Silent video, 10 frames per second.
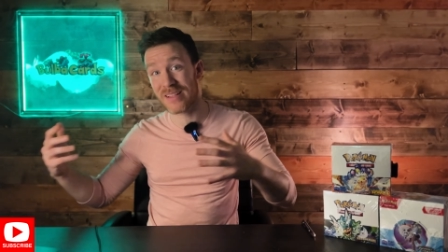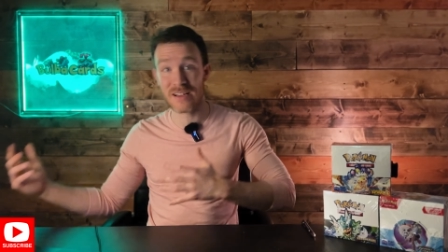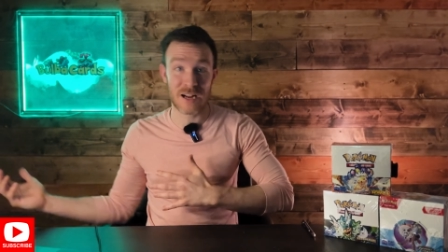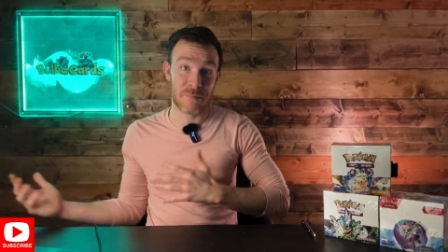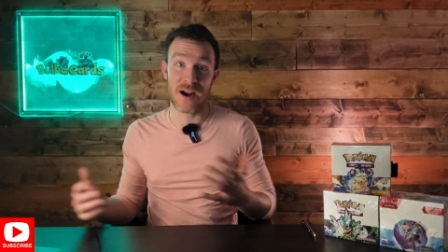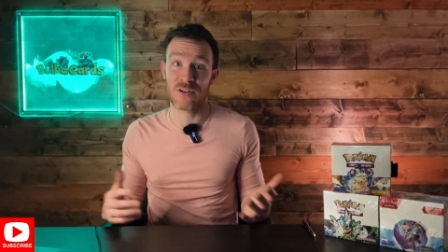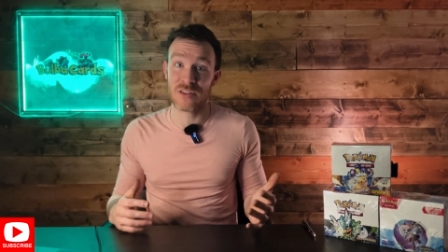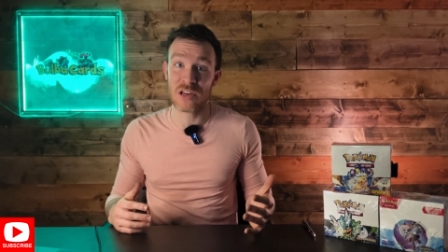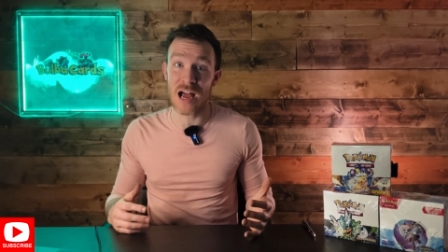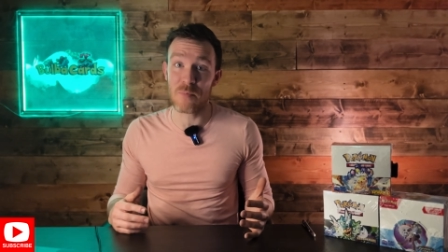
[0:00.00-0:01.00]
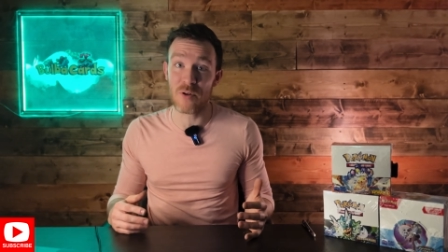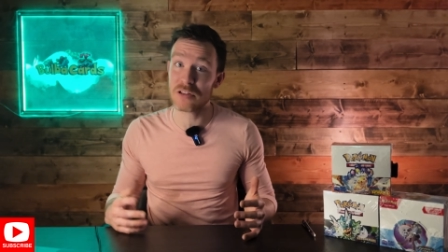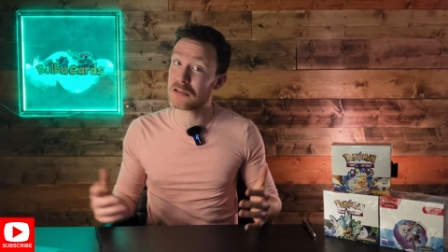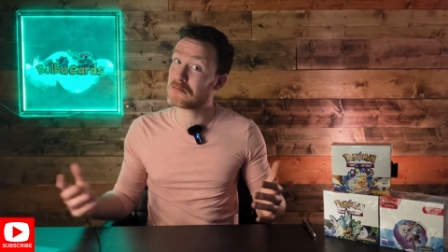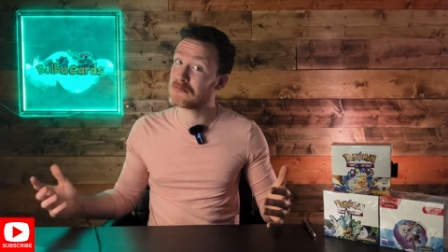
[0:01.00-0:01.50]
compared to the top
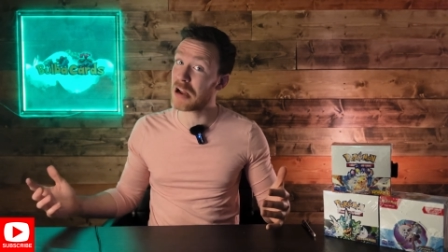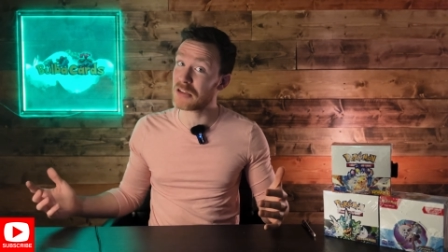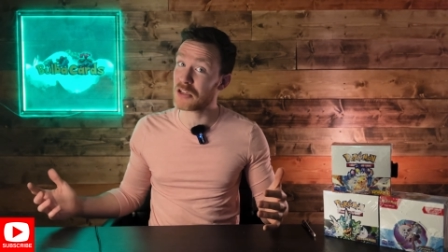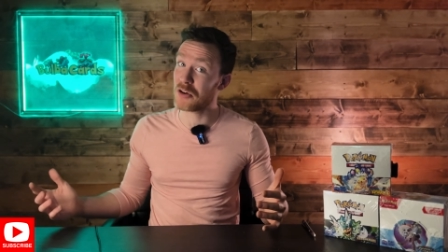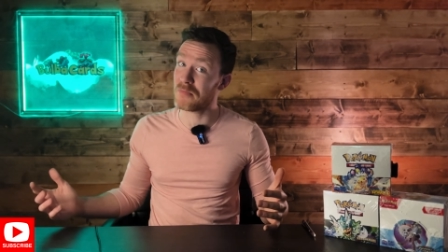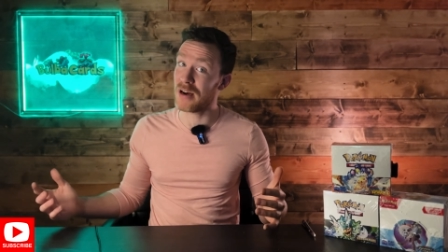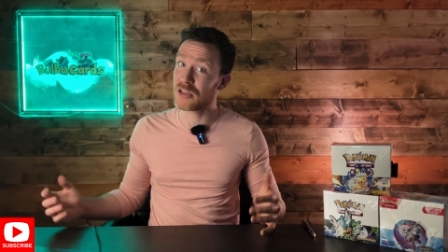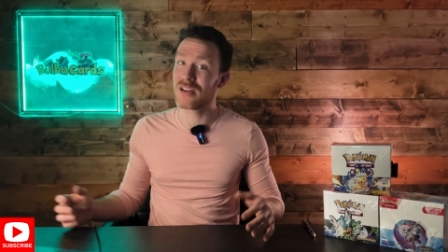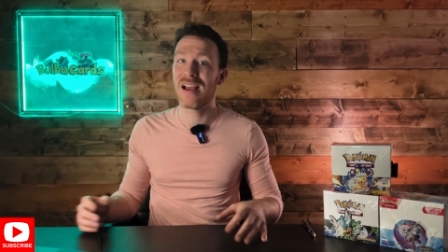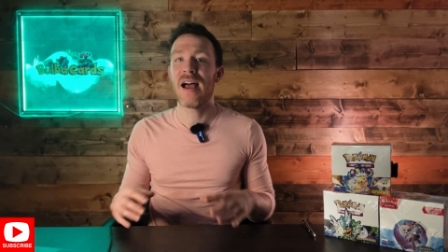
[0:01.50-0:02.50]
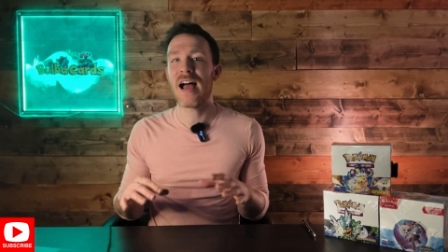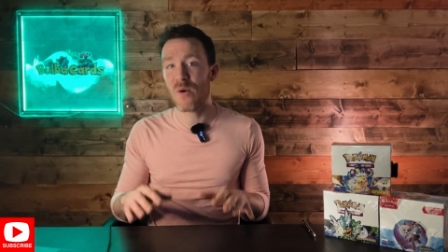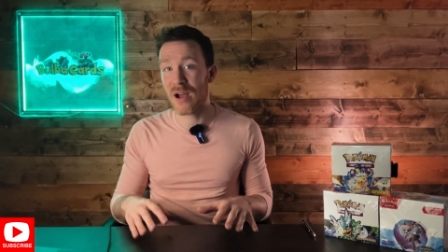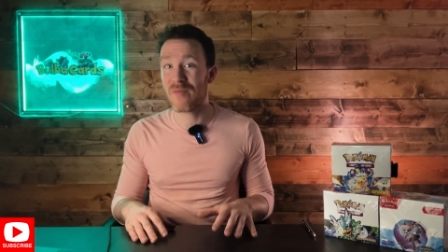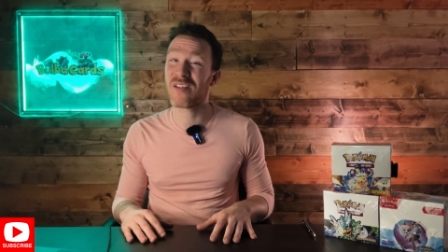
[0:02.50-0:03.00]
ones, not so much.
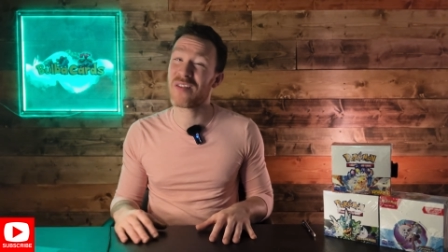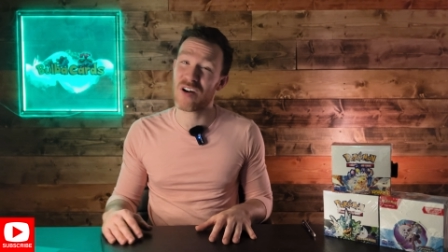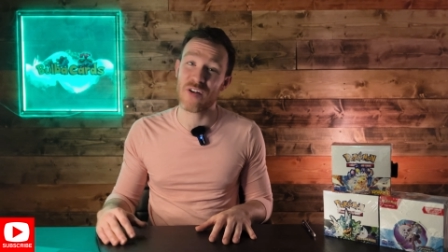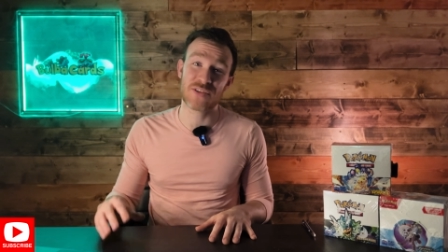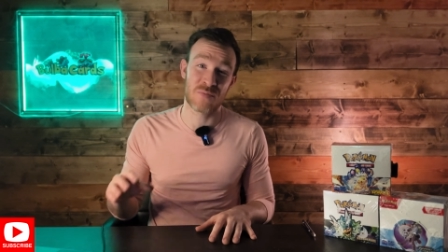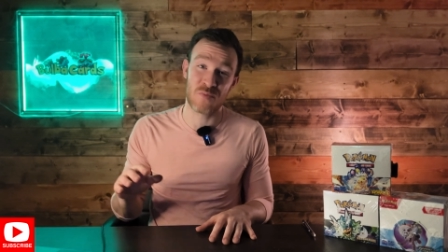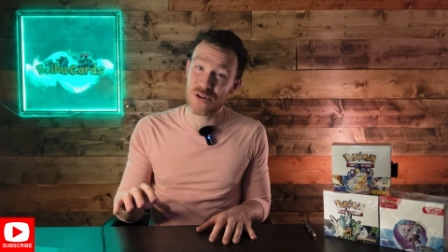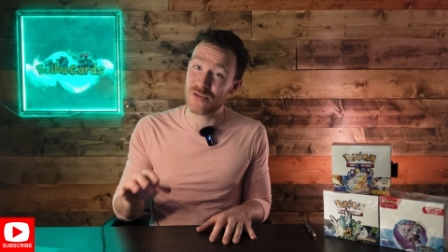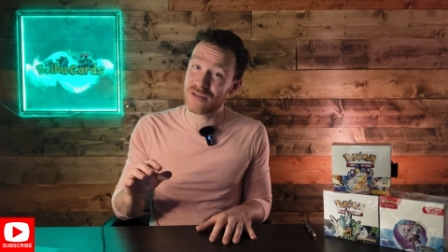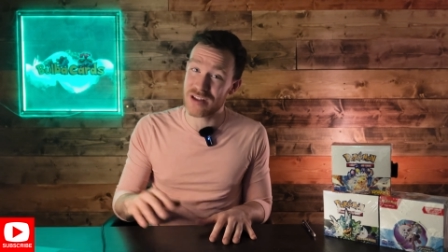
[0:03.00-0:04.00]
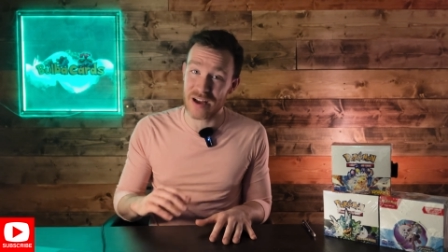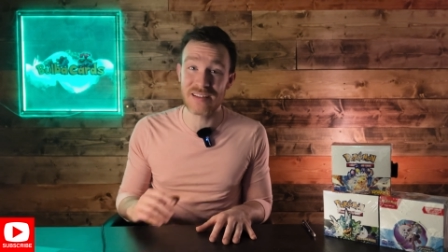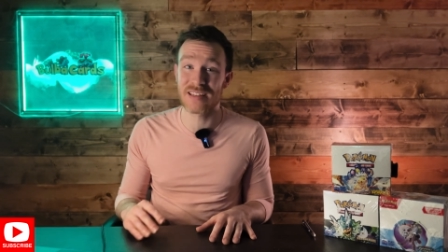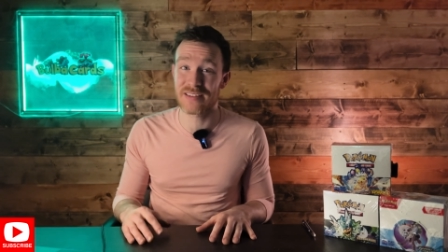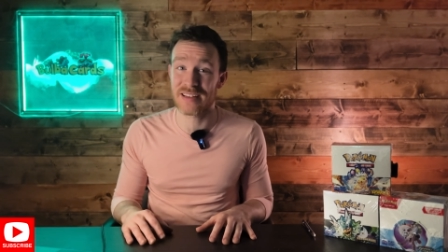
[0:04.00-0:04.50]
However, there are some real
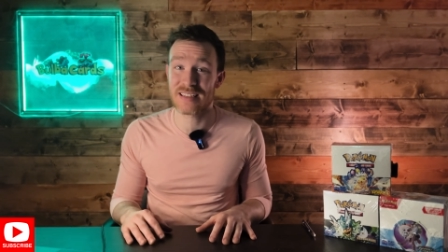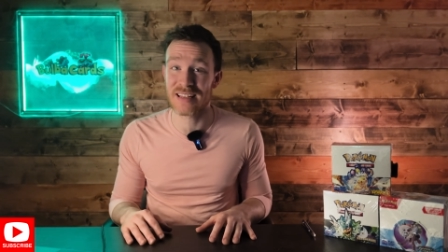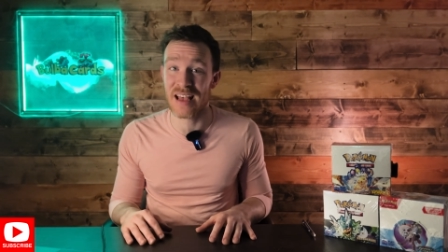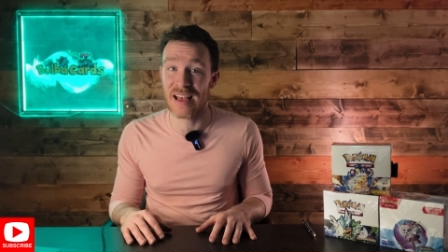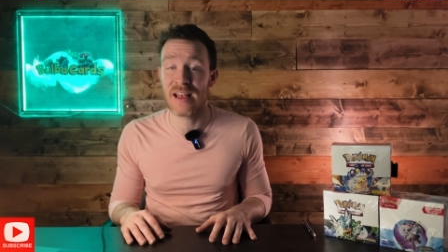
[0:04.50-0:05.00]
duds in this set